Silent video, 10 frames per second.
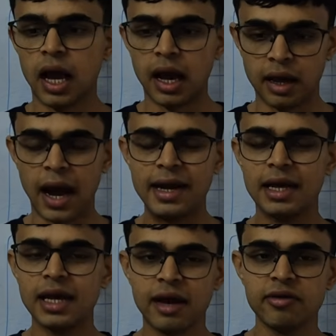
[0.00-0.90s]

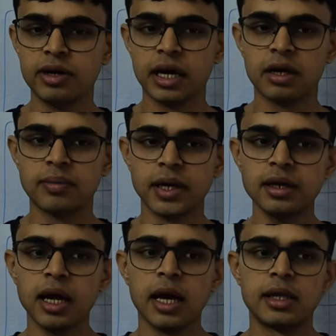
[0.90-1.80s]
Ideally, I would
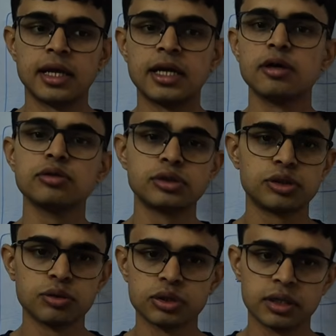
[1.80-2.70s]
recommend that you
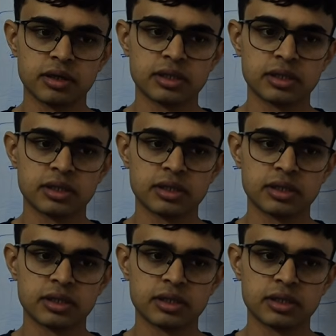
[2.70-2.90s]
choose